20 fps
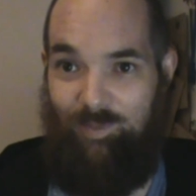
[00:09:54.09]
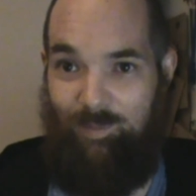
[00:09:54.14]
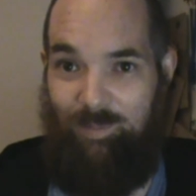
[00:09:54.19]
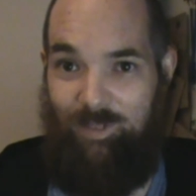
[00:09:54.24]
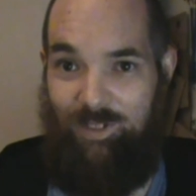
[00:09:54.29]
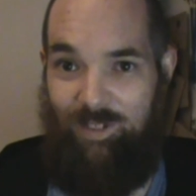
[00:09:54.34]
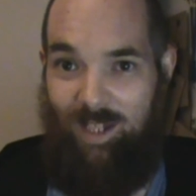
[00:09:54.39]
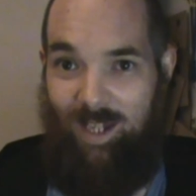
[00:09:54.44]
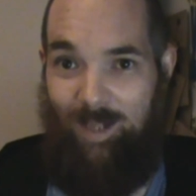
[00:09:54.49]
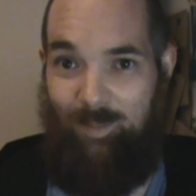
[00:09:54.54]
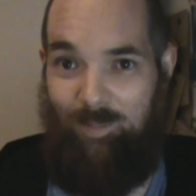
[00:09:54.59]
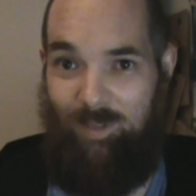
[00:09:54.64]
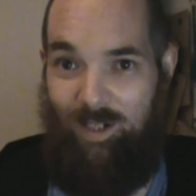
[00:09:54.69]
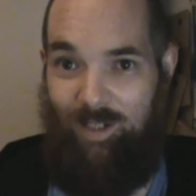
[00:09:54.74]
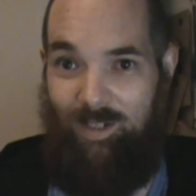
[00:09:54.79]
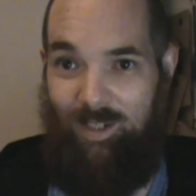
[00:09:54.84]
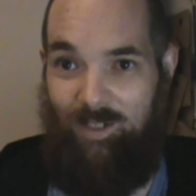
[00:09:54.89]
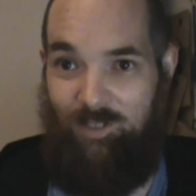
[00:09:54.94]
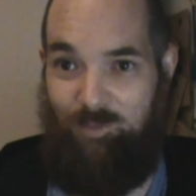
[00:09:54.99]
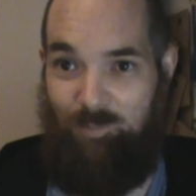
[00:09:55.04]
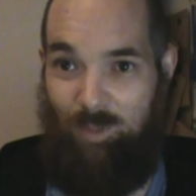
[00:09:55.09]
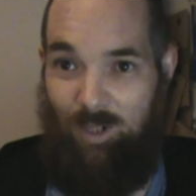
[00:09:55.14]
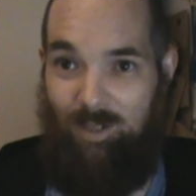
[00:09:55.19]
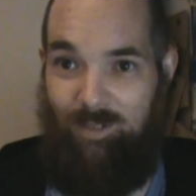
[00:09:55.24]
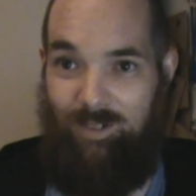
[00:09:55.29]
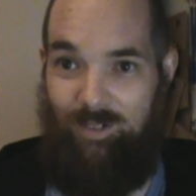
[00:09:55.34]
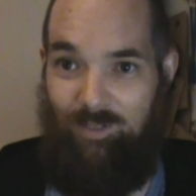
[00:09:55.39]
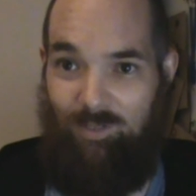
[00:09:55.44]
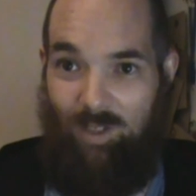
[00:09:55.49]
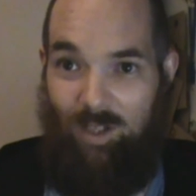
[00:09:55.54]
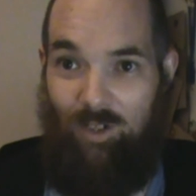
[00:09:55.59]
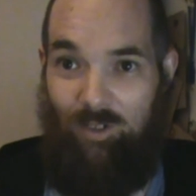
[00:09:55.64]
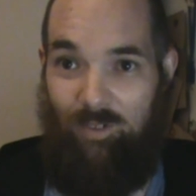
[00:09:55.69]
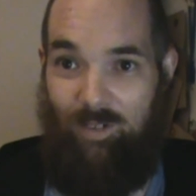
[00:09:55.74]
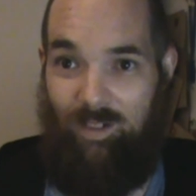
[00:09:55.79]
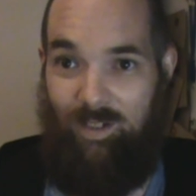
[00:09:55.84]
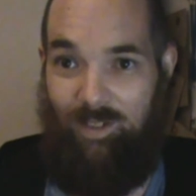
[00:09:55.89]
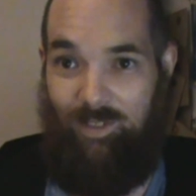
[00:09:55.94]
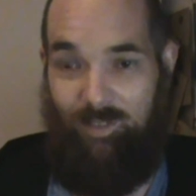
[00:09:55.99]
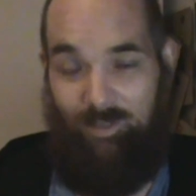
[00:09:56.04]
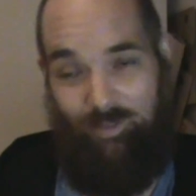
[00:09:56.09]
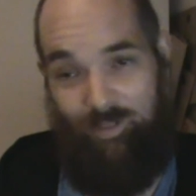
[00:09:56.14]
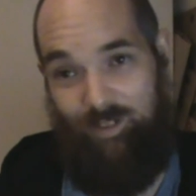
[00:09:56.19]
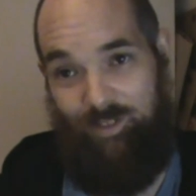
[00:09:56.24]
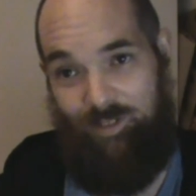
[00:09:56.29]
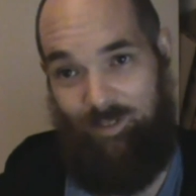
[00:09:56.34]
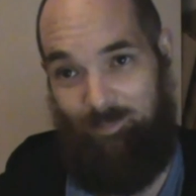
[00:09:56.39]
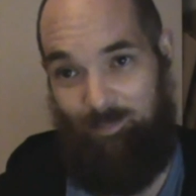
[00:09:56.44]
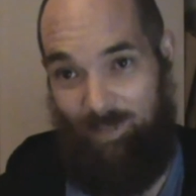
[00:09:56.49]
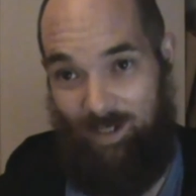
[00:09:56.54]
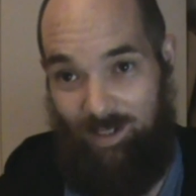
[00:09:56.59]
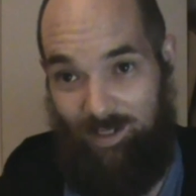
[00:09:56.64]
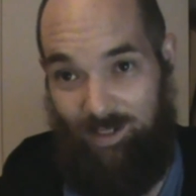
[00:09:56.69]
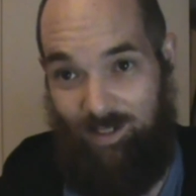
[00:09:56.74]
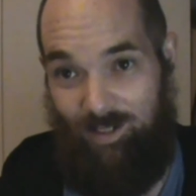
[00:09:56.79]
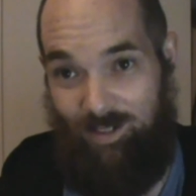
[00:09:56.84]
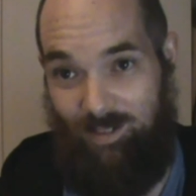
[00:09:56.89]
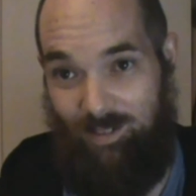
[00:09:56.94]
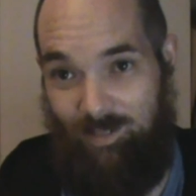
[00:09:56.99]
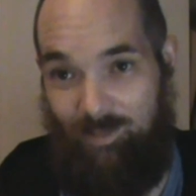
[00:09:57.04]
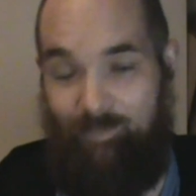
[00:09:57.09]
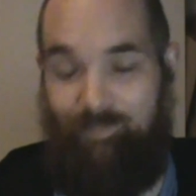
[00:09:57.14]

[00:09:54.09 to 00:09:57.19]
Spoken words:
the tap right now is probably glowing. And the reason being